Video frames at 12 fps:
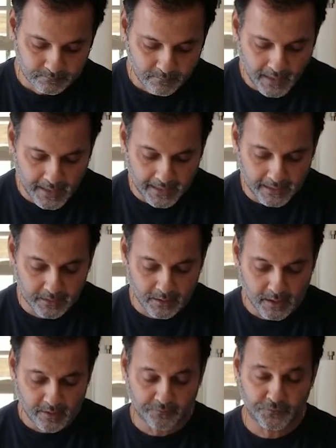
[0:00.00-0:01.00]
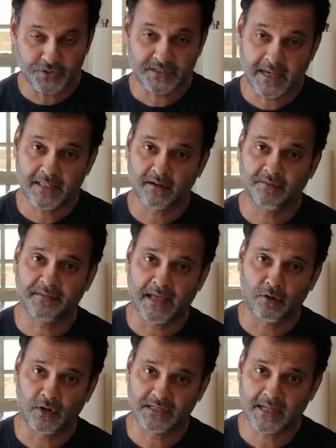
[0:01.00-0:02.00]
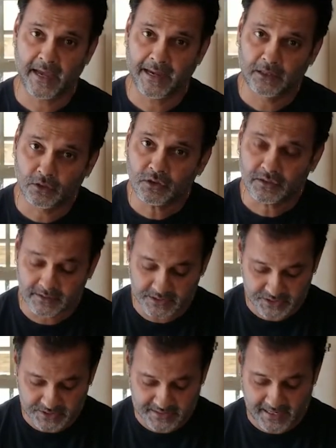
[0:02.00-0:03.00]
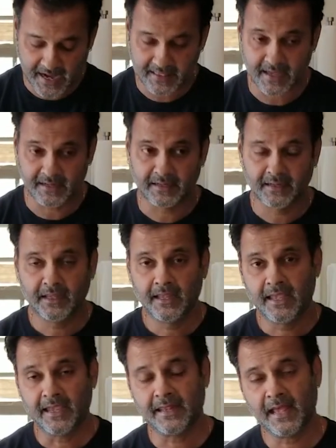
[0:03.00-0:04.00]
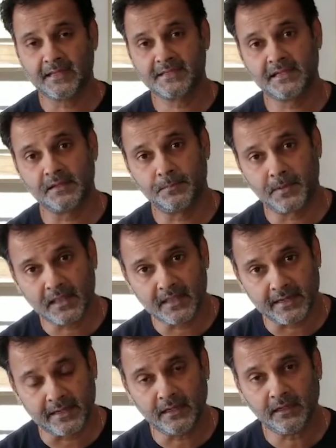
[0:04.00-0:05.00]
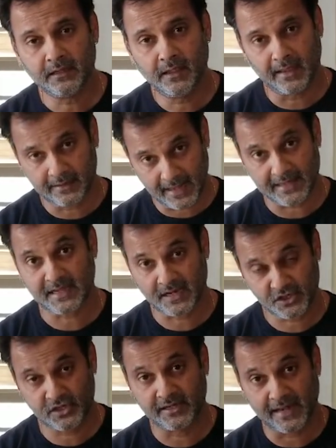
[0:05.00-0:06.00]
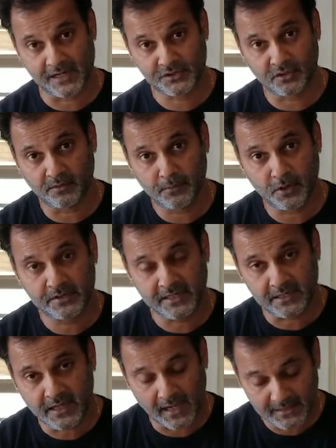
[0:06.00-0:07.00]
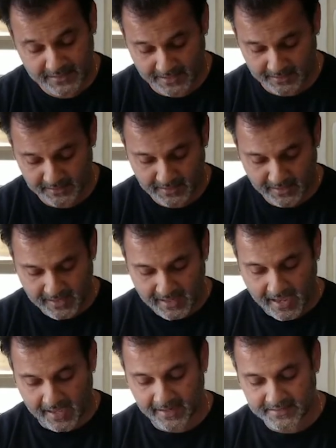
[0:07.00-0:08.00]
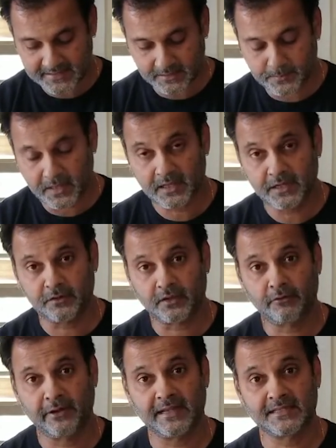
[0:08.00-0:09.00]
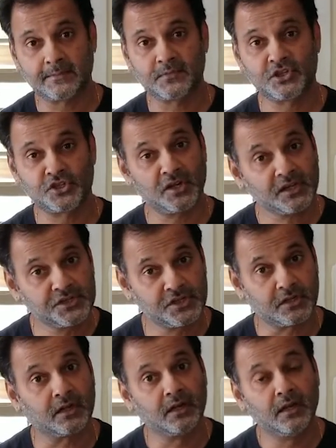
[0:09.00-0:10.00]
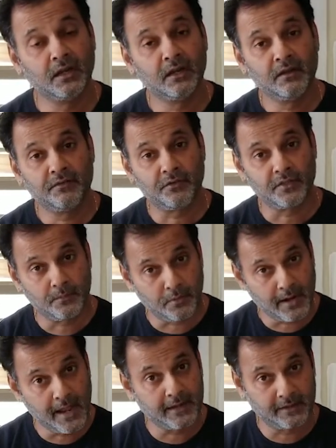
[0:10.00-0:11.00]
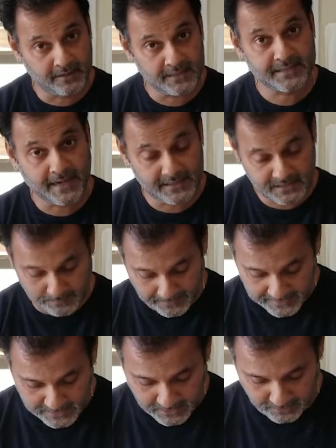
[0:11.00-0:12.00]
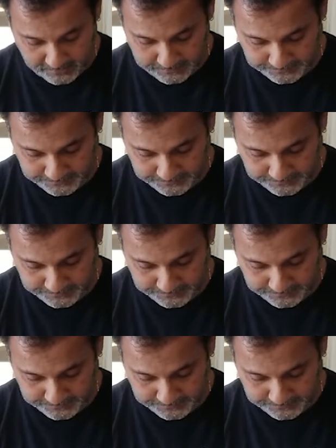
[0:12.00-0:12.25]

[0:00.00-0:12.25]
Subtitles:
and to say that a flour is high gluten is to say that it has the ability, and it has actually natural protein content, and has the ability to create some structure for the bread, in this case the pizza dough.